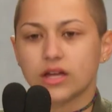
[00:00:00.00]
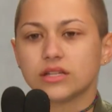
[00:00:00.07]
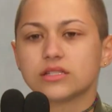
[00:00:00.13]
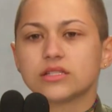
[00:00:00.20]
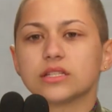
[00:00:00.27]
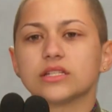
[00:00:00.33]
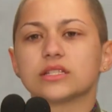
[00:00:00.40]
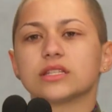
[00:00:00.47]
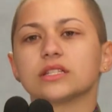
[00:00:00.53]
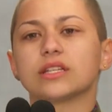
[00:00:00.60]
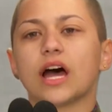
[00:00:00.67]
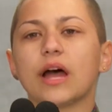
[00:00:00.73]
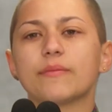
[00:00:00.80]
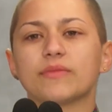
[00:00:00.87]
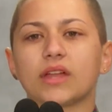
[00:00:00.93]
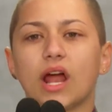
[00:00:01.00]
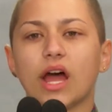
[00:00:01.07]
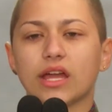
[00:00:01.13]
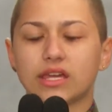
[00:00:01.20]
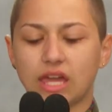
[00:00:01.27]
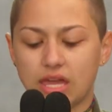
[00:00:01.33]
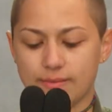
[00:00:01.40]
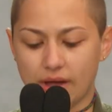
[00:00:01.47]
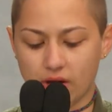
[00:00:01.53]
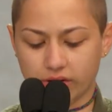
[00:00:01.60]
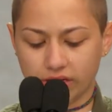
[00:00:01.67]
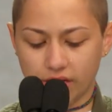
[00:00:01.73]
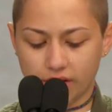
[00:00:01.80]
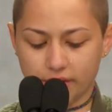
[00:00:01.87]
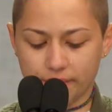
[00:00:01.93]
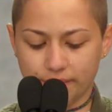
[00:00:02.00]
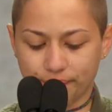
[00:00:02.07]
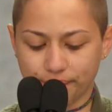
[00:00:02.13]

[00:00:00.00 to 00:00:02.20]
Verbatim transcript: Since the time that I came out here,